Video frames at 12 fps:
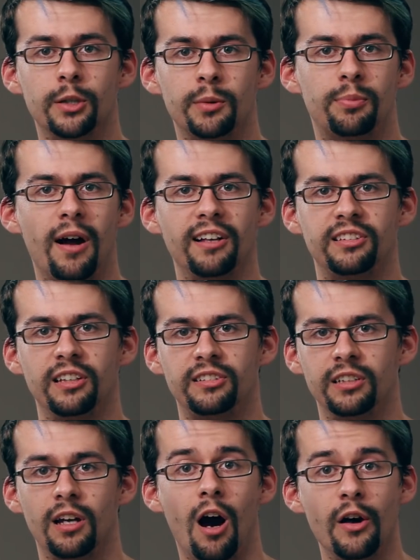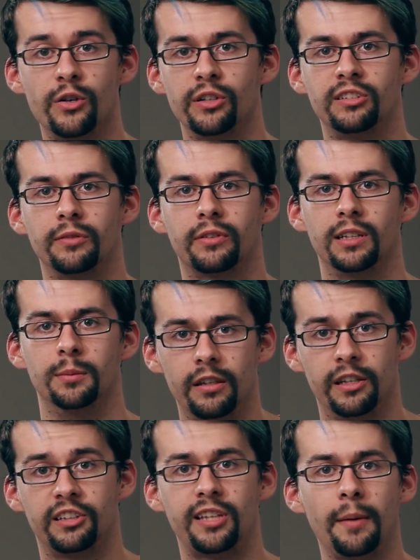when processing hundreds of clips.
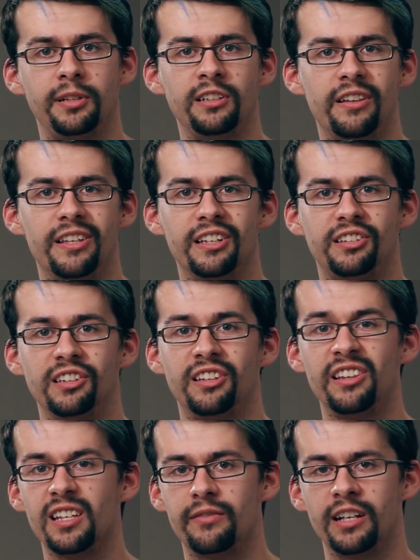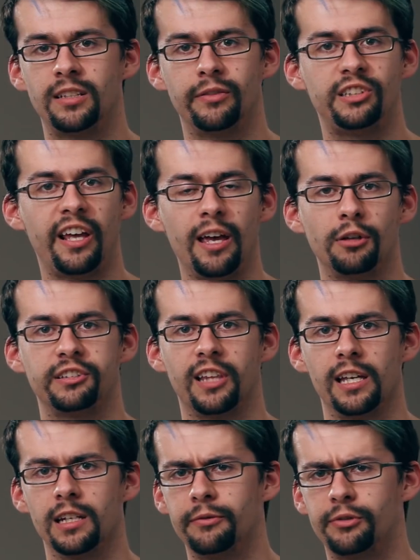The exception to this is in the event of a tail
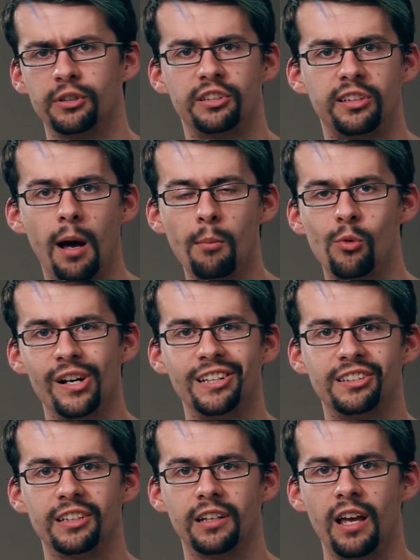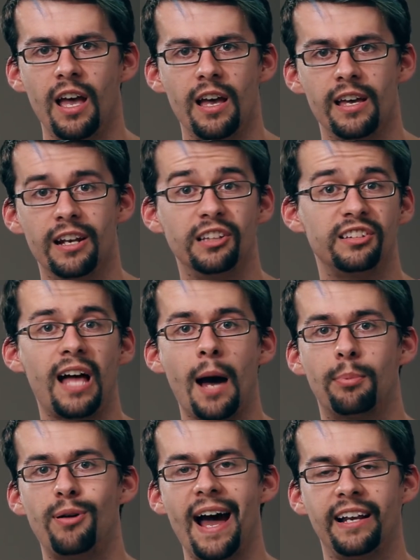slate. If for some reason it is not
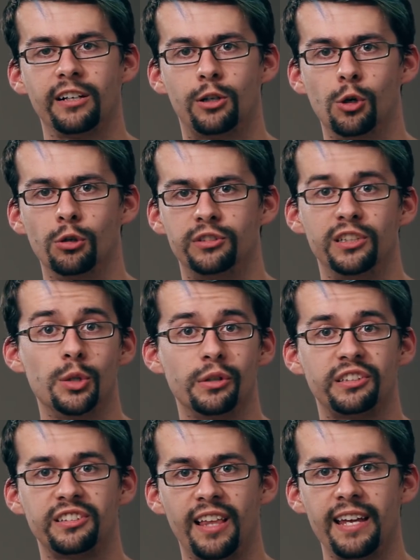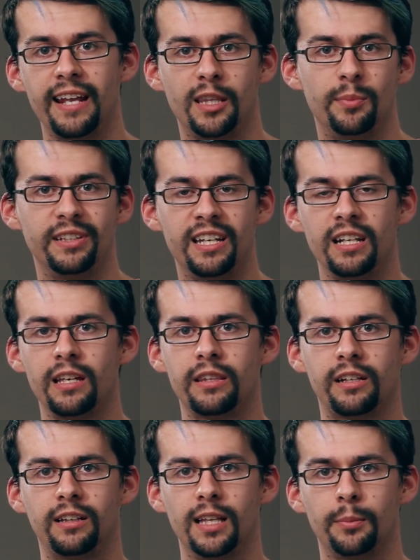practical to do a slate at the beginning of the
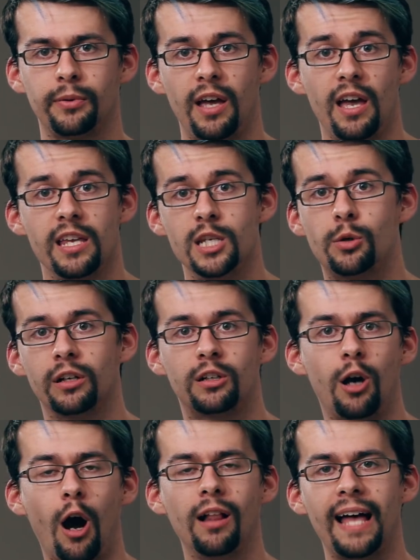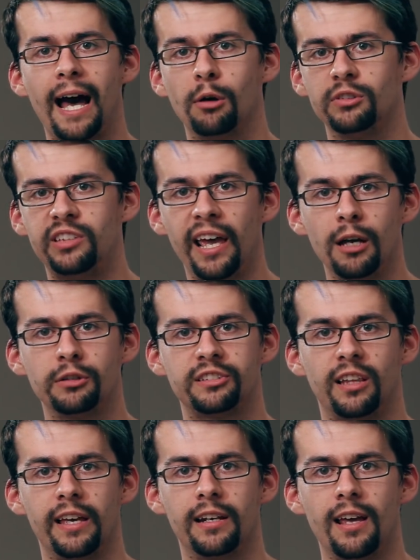clip, you can call out tail
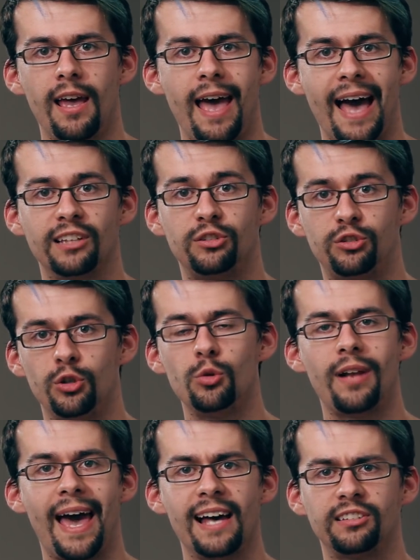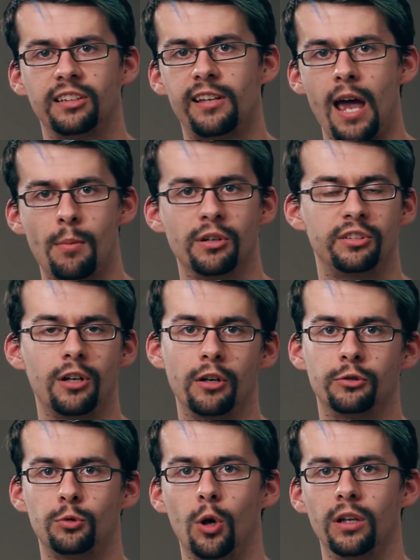slate as soon as the camera
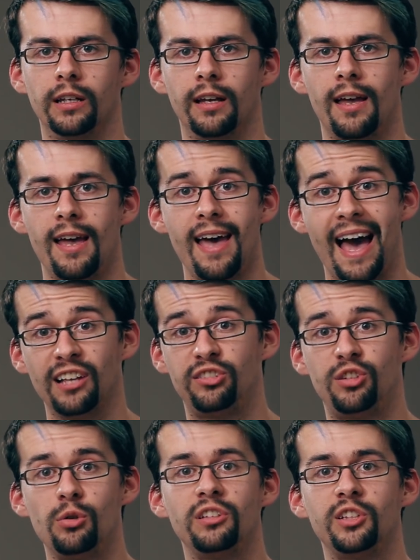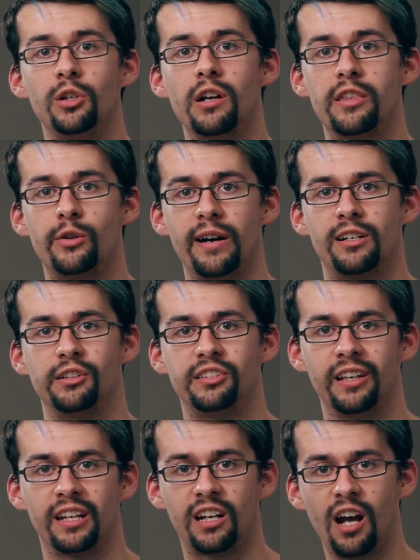starts rolling. As soon as you hear the director
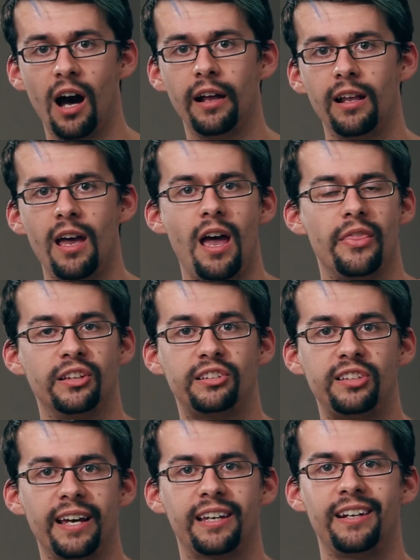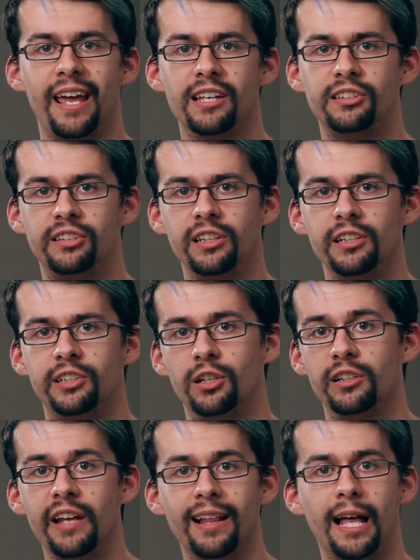say cut, the second AC should
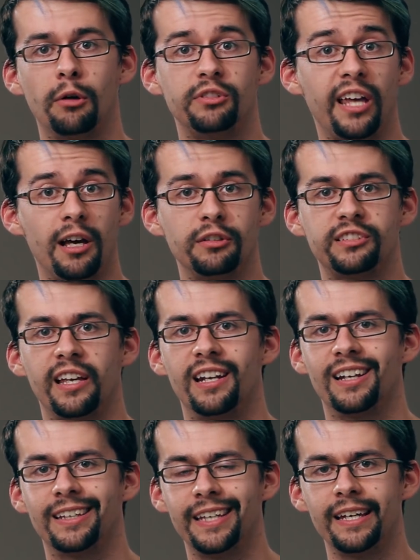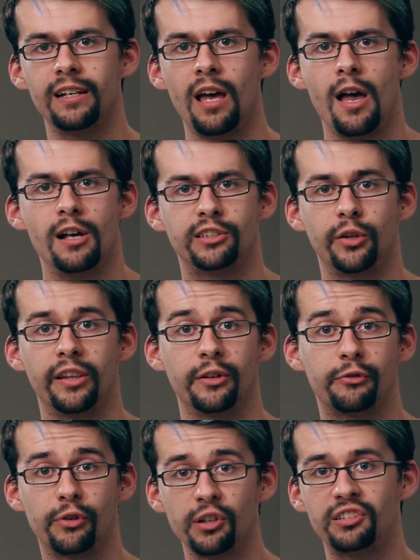yell out tail slate again so that the
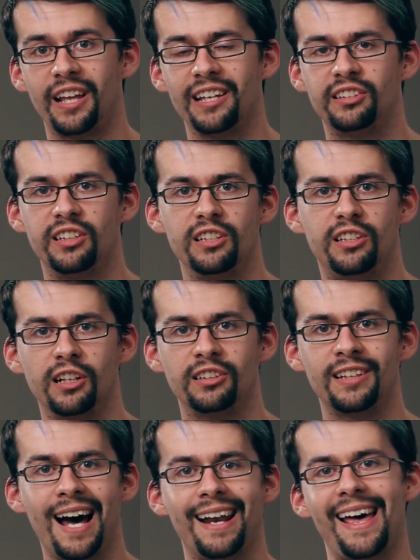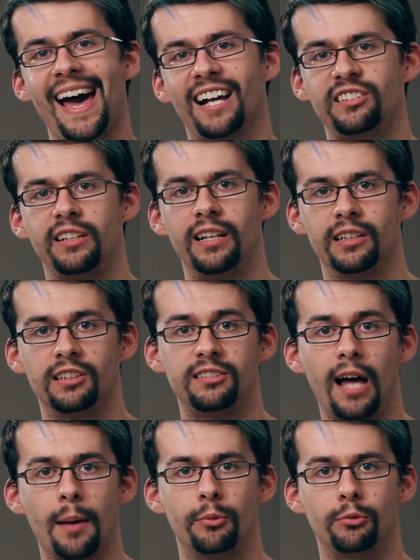first AC does not accidentally stop